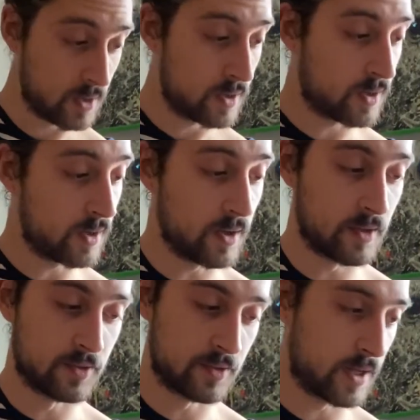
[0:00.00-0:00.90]

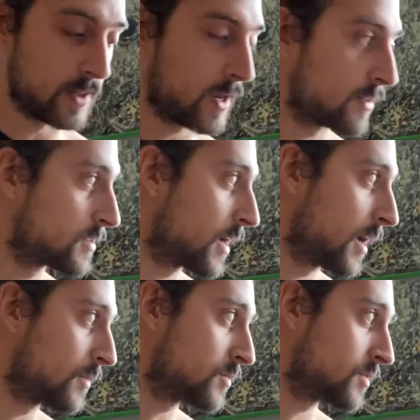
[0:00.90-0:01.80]
because a lot of the
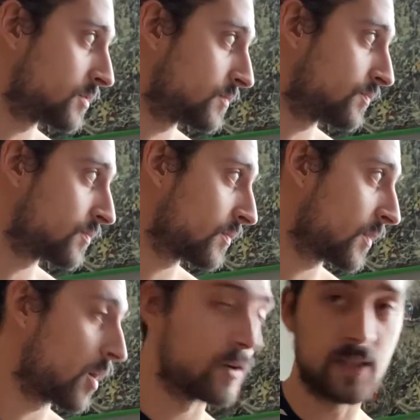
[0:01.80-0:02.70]
times
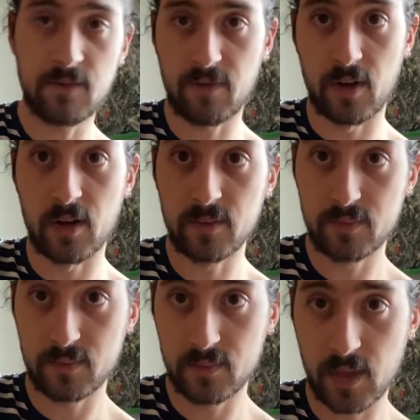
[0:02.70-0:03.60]
our default,
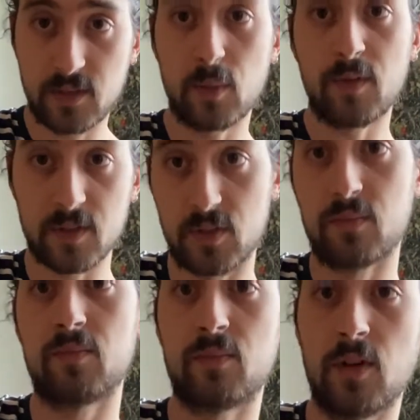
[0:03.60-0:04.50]
and some of us,
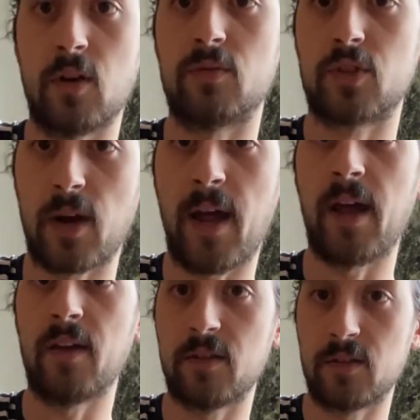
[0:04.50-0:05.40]
you know,
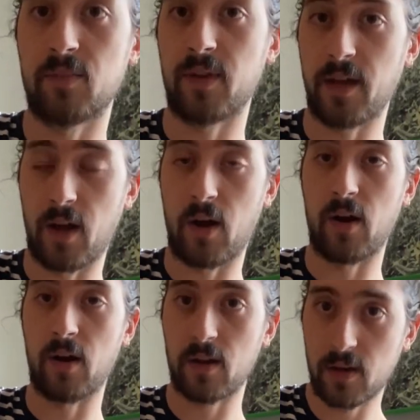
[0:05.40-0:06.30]
try to play
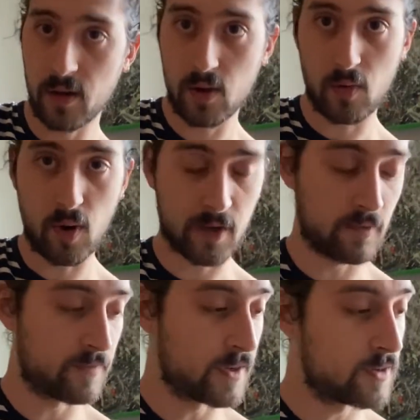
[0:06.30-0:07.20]
our walking
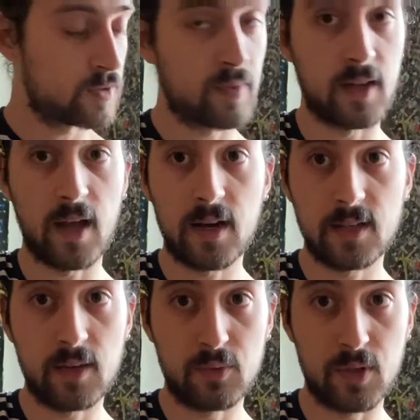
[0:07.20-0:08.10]
fingers, but a lot of
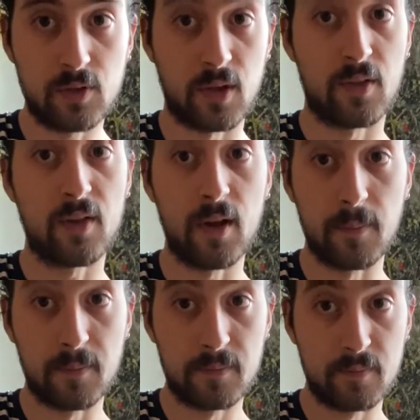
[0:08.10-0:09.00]
times we use our
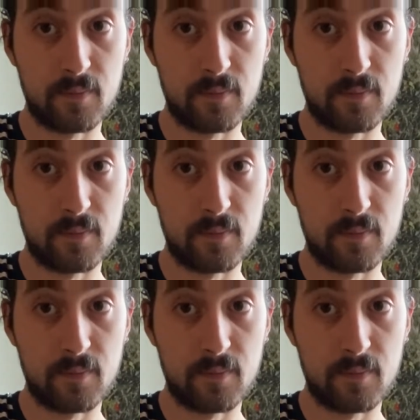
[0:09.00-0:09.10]
thumb,